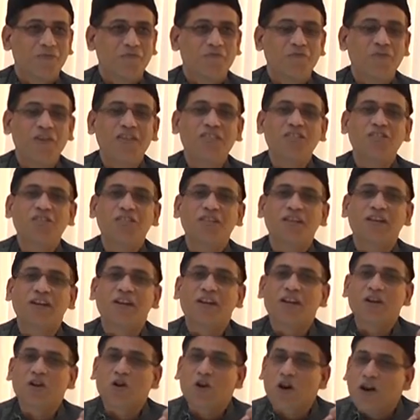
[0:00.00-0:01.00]
which
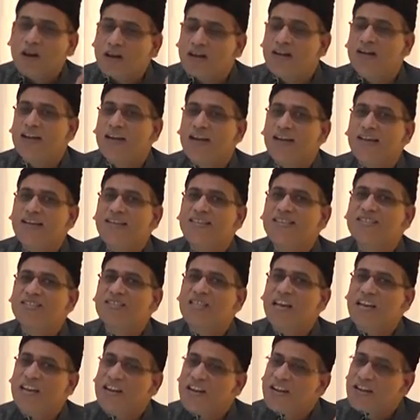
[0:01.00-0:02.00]

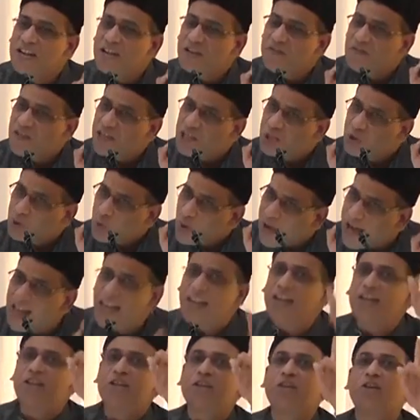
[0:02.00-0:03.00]
recognized the
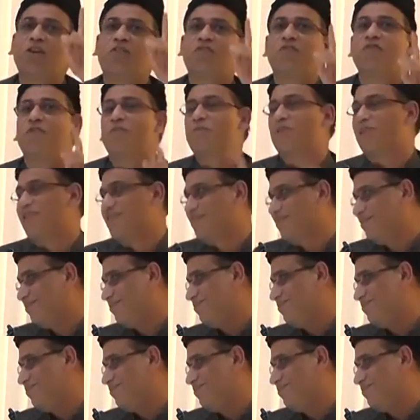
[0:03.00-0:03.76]
individuality of women.